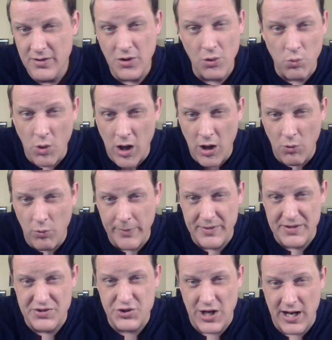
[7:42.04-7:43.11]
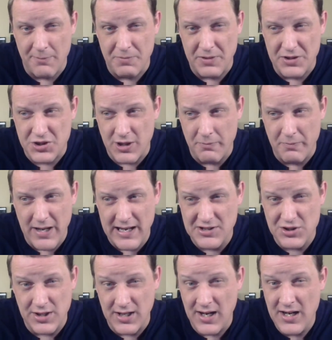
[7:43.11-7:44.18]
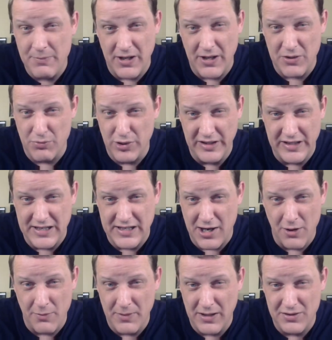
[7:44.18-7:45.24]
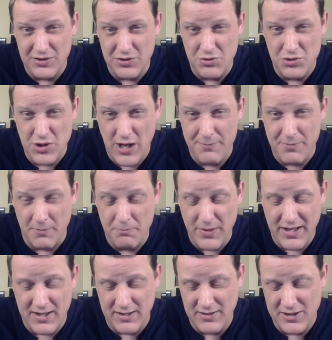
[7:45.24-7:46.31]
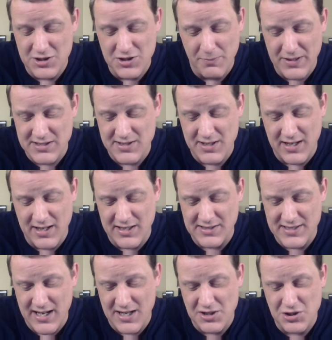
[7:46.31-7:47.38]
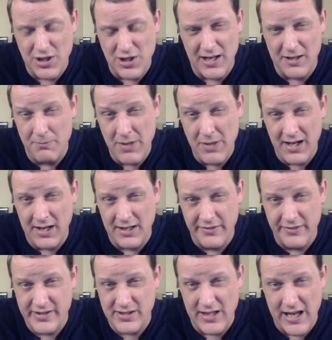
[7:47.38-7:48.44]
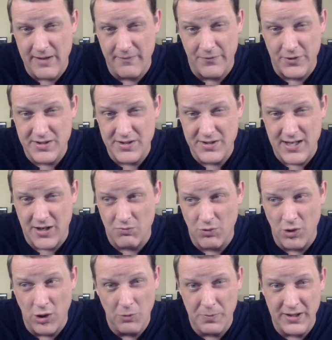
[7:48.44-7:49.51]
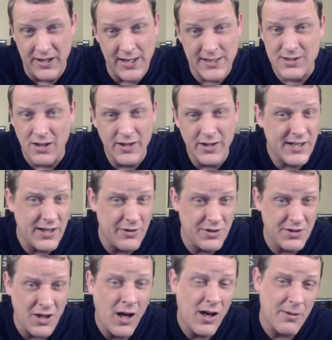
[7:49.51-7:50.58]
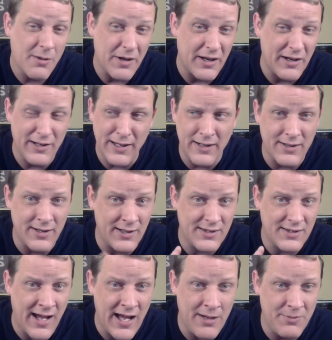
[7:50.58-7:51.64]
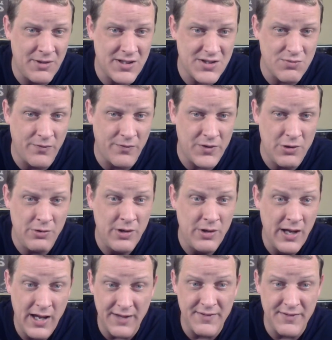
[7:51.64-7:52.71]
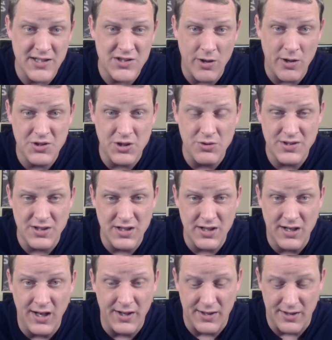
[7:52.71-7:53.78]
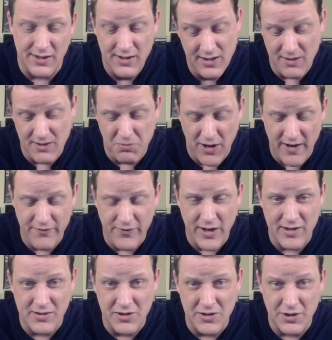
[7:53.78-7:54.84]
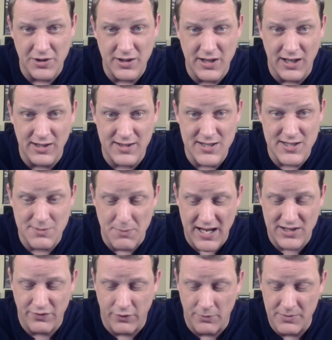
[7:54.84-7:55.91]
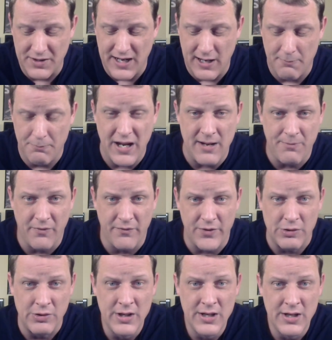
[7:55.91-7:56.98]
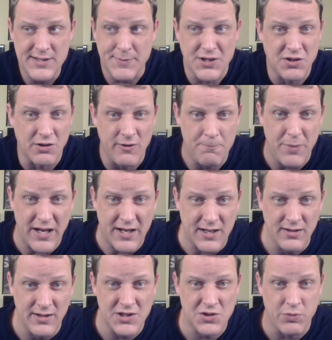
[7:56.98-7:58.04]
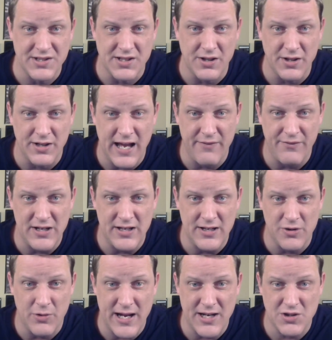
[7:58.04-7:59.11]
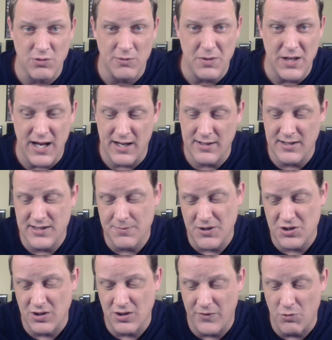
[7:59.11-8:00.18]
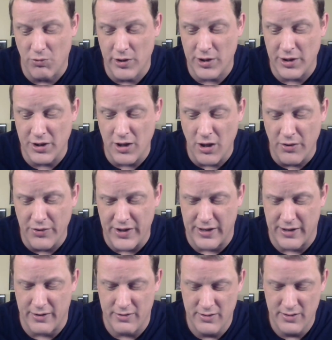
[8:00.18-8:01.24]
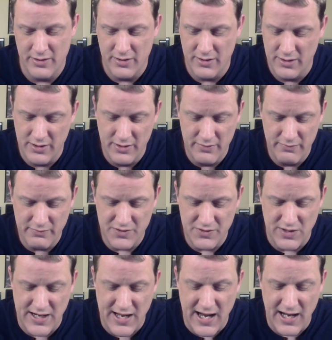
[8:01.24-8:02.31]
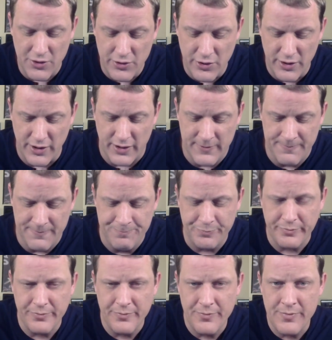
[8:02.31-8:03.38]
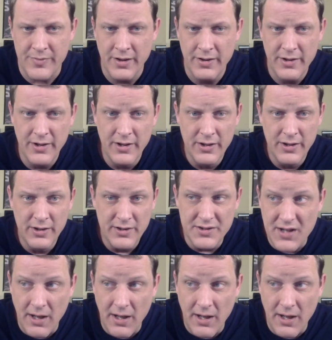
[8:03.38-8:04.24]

The Raw Women's Championship match, did anybody really care about Dew Drop and Becky Lynch? The best thing I can say is you had a manhandle slam for the second rope, and that's all I care to talk about. I got to cut time in this review, and that's where I'm choosing to cut it. They probably, frankly could have cut this match from the damn pay-per-view, especially if Becky Lynch wasn't going to have any interaction with Bianca, especially if you weren't going to go there. It was not good. The